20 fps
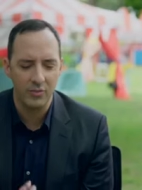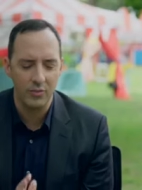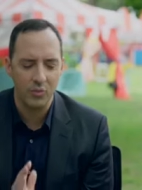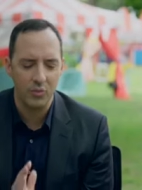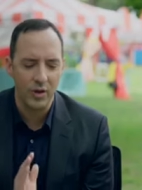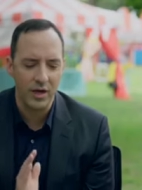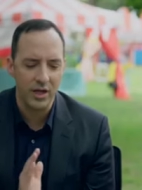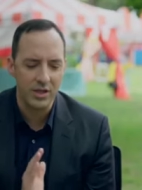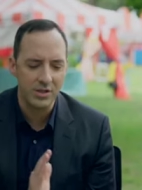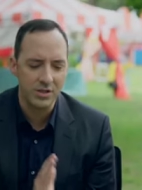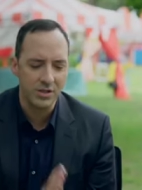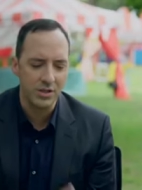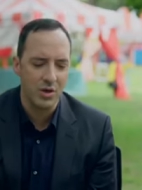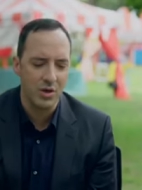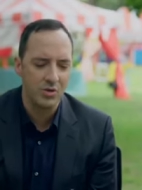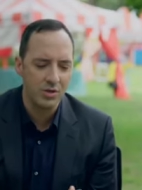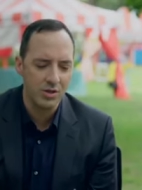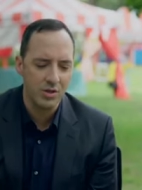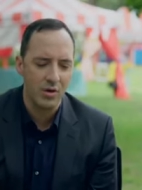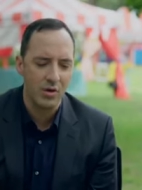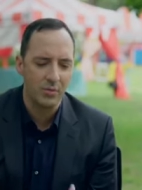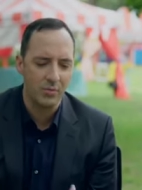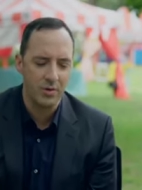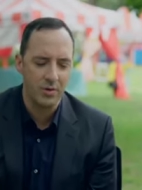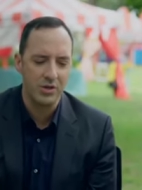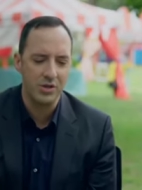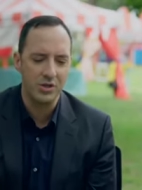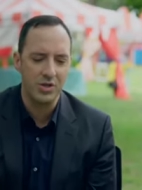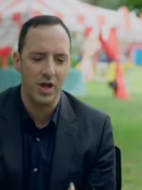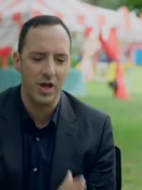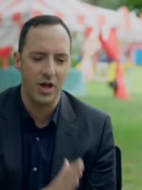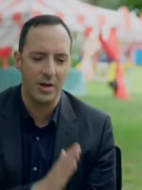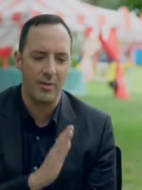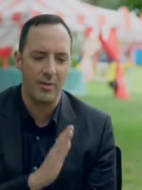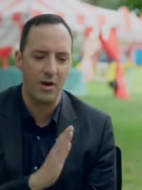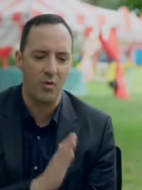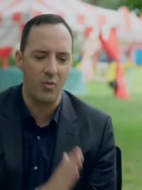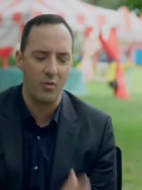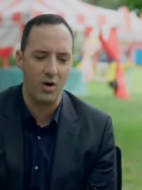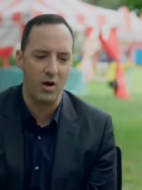What I so appreciate
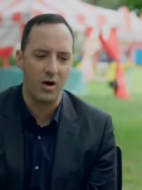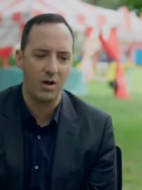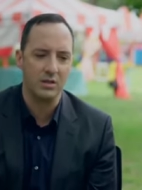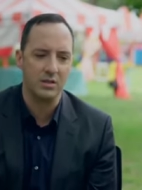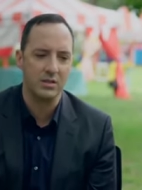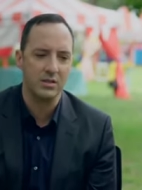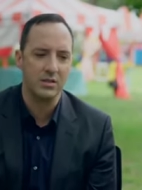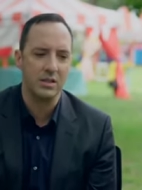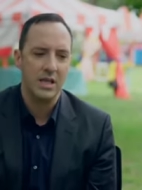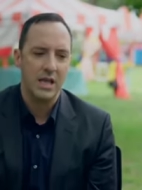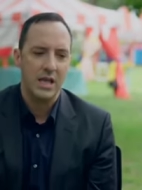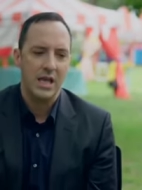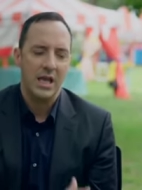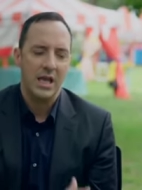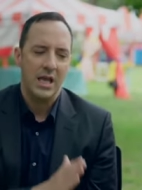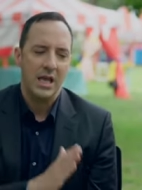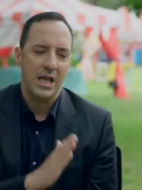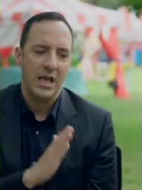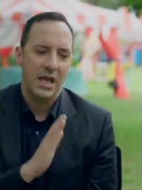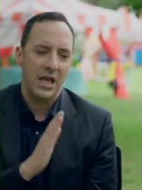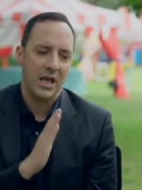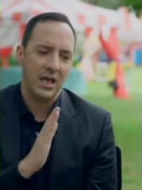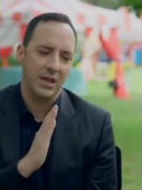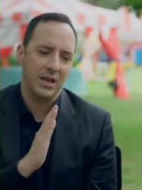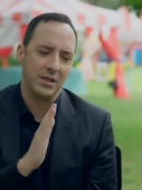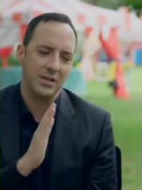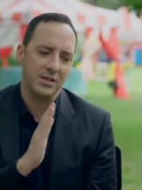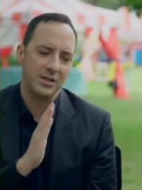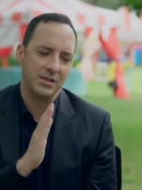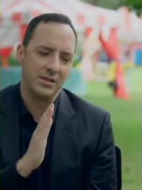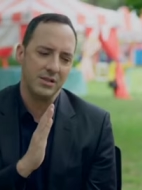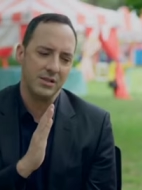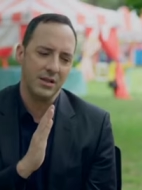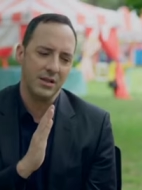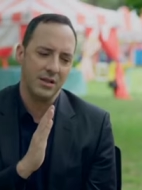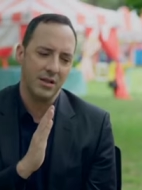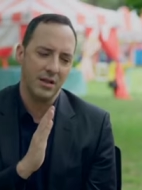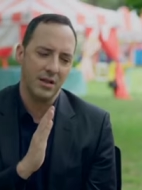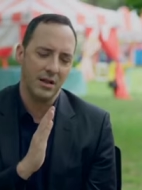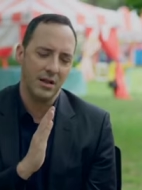about Walt is
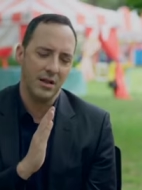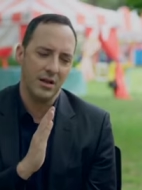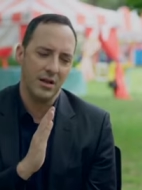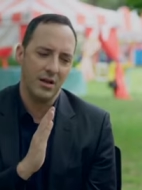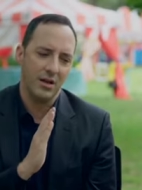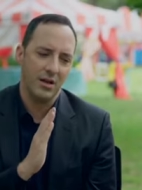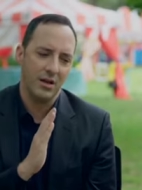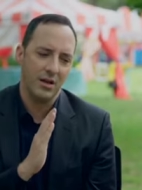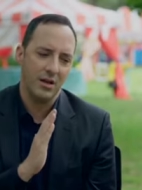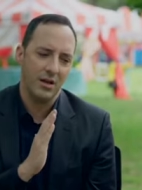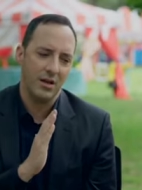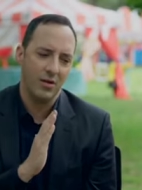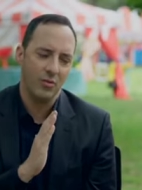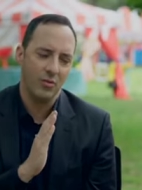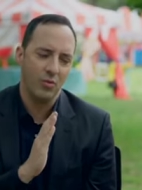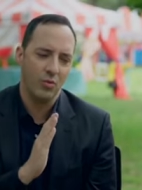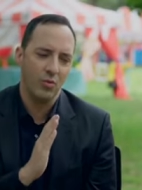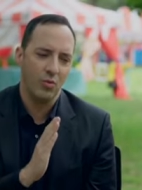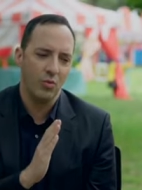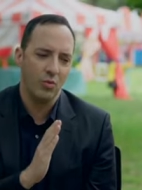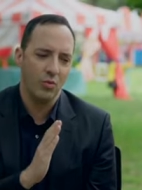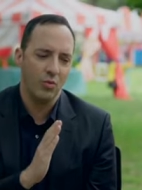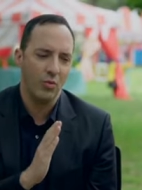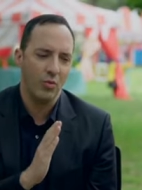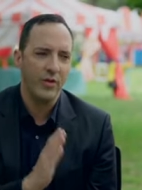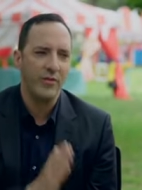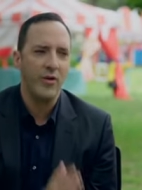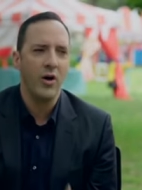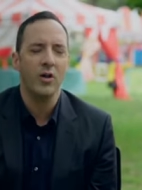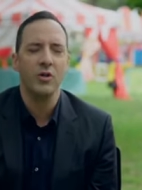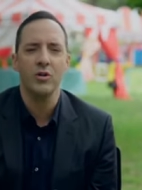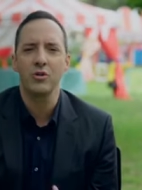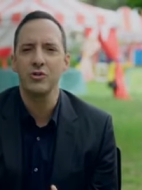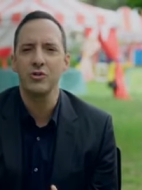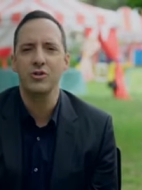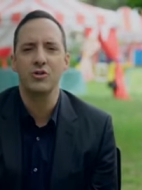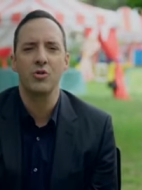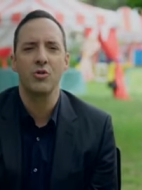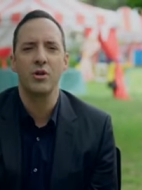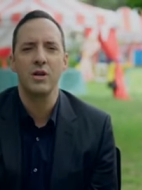we've all heard
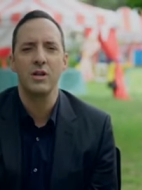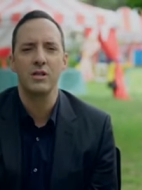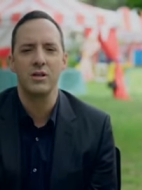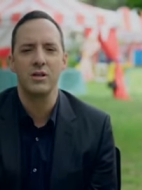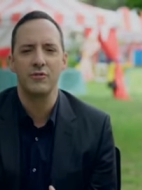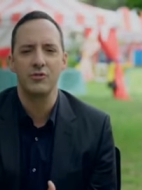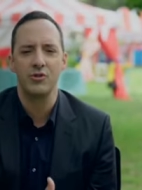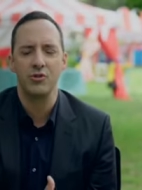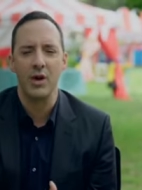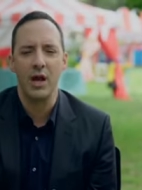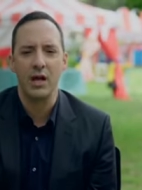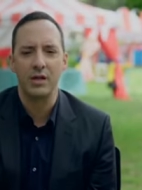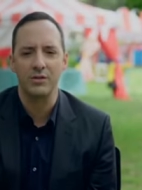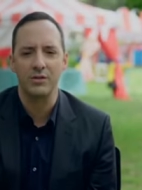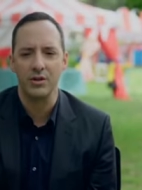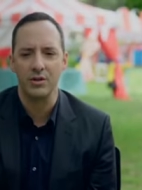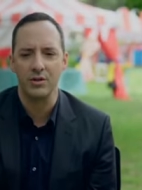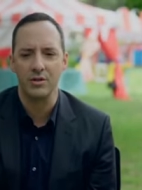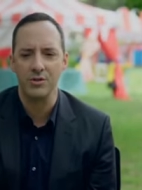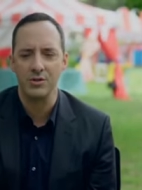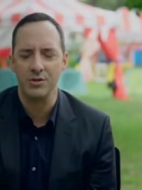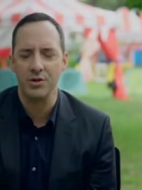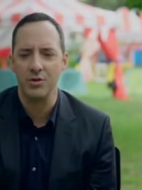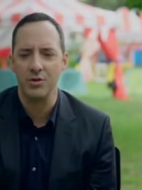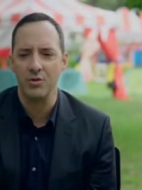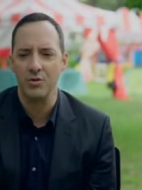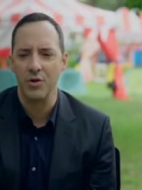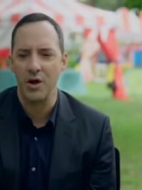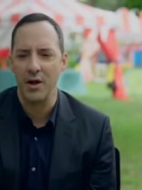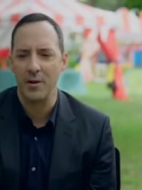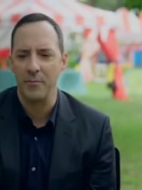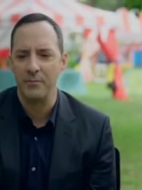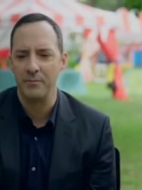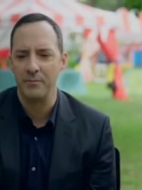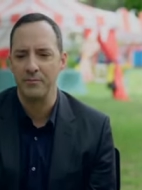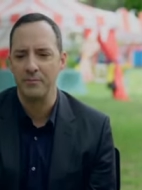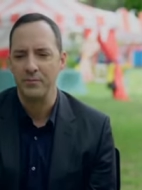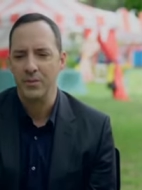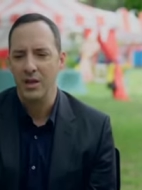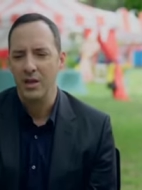stories of directors who,
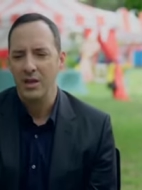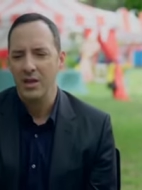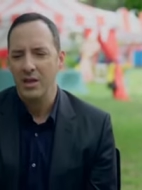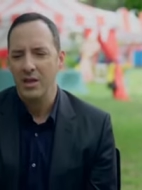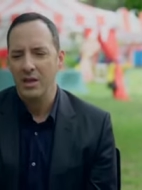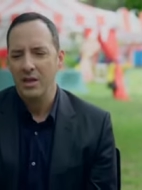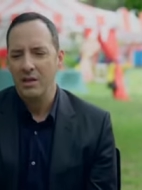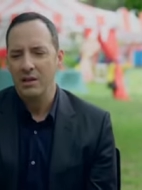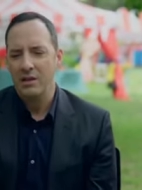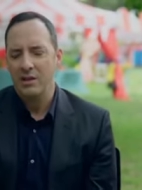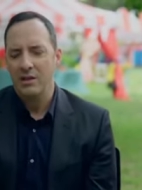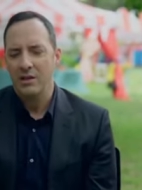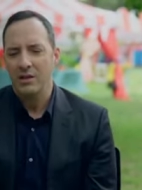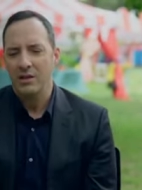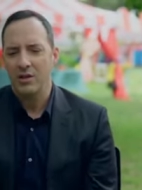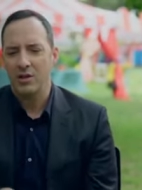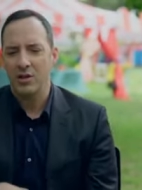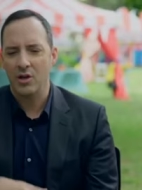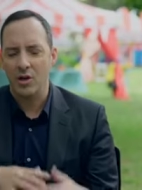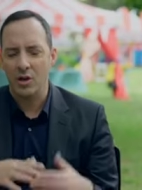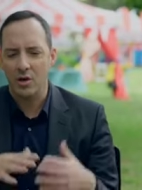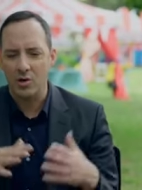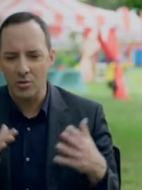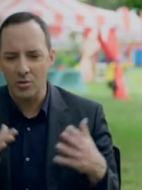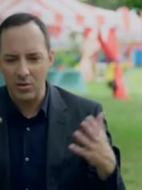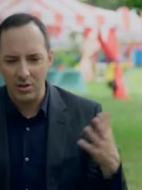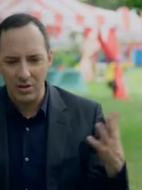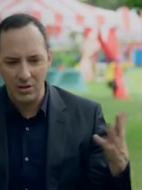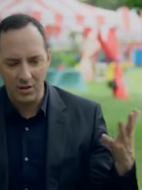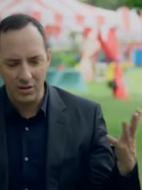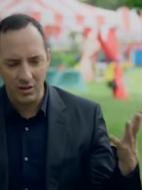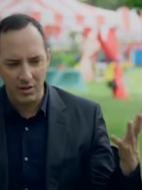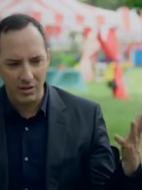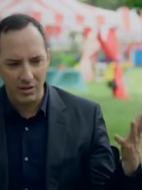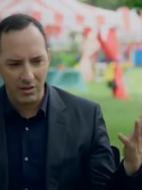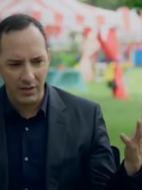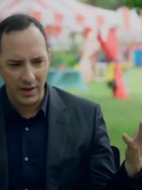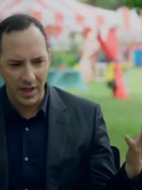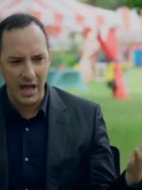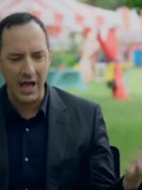you know,
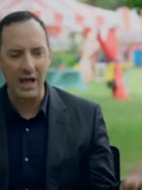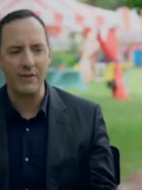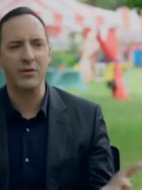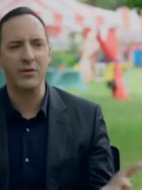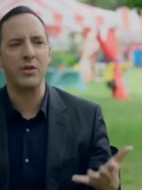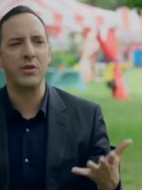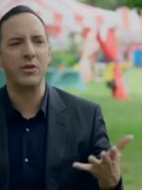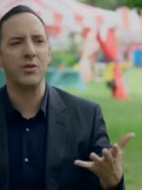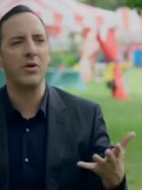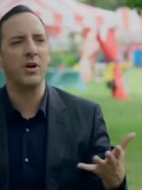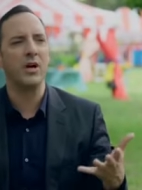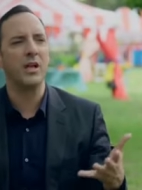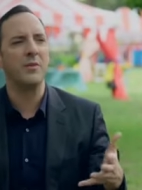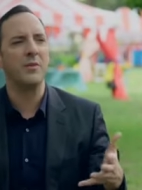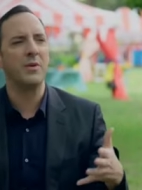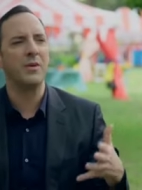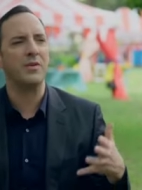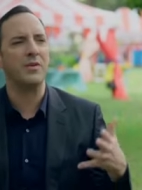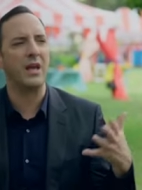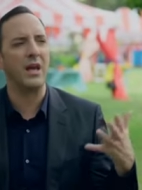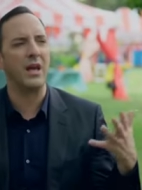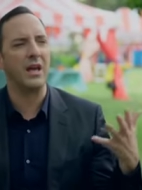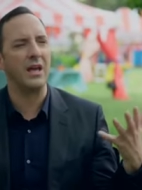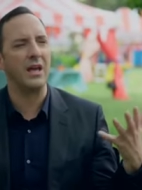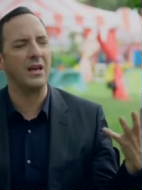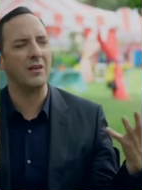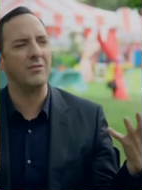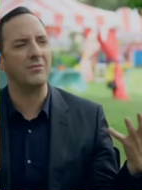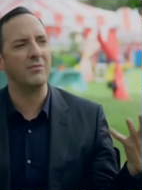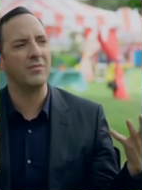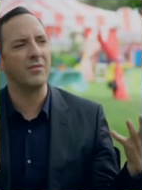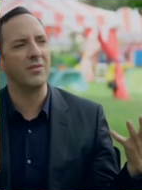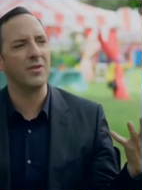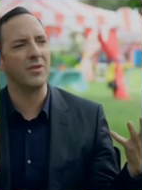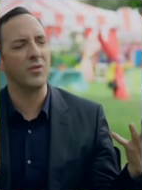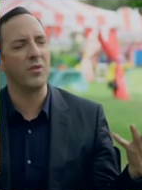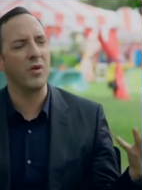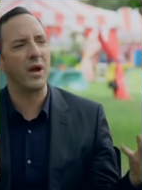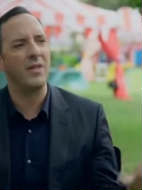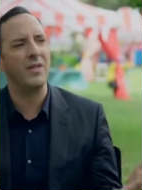they have authority, but the
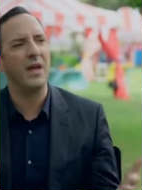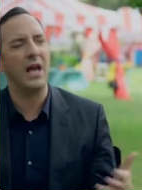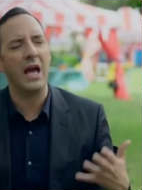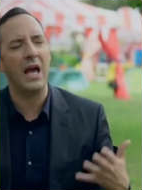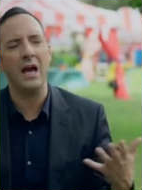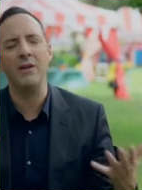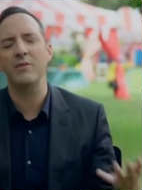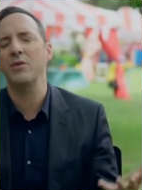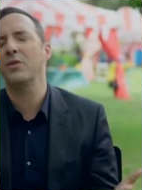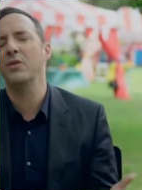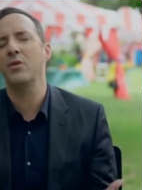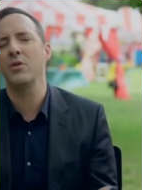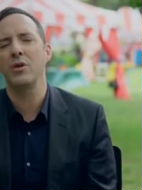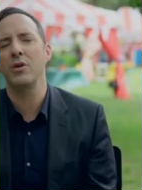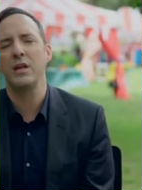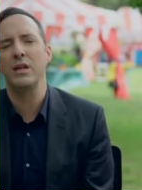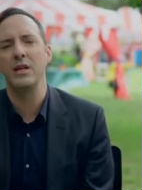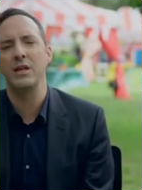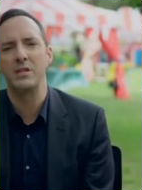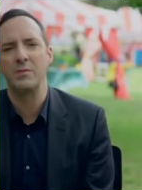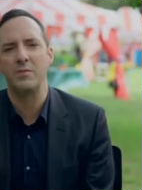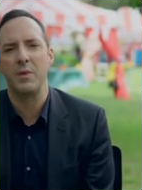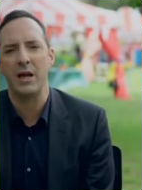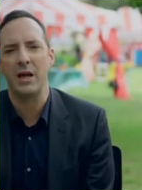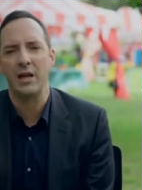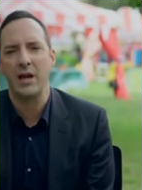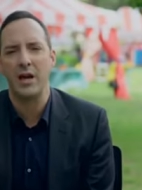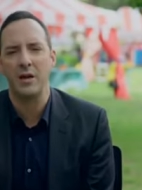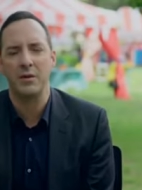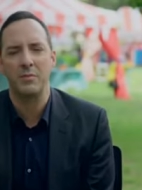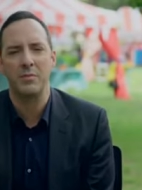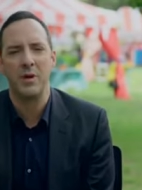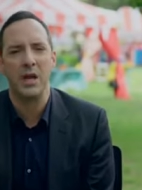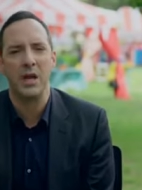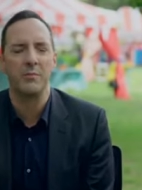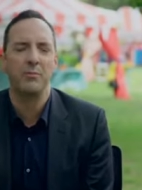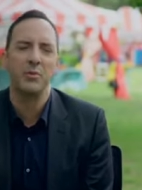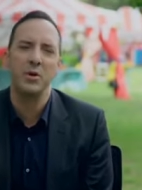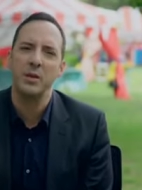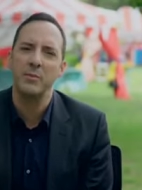way they have authority is by
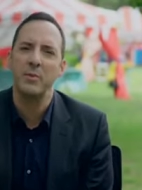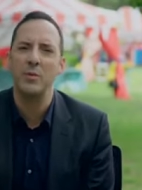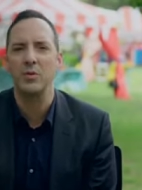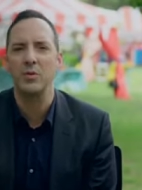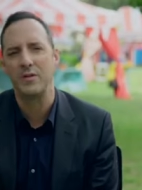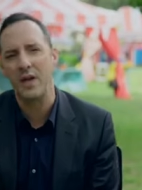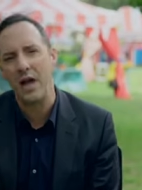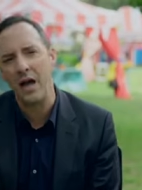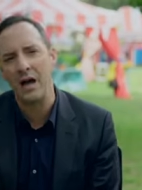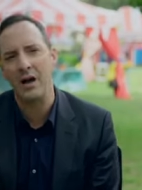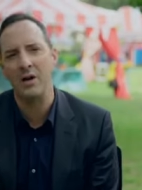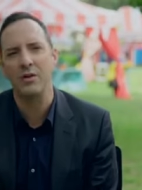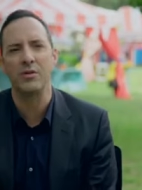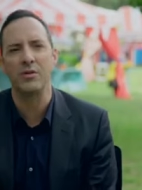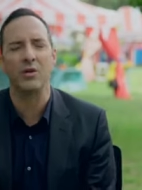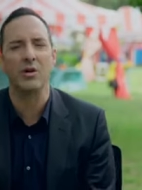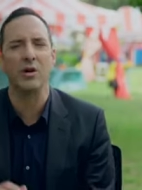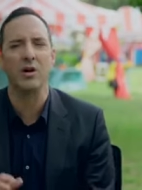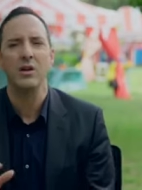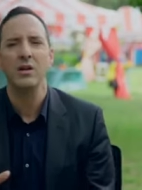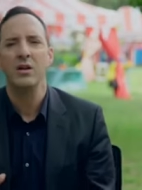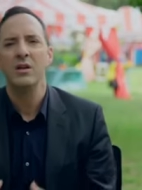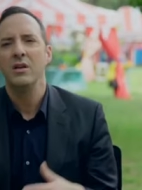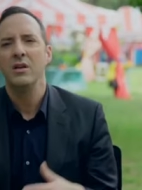kind of putting people down, or,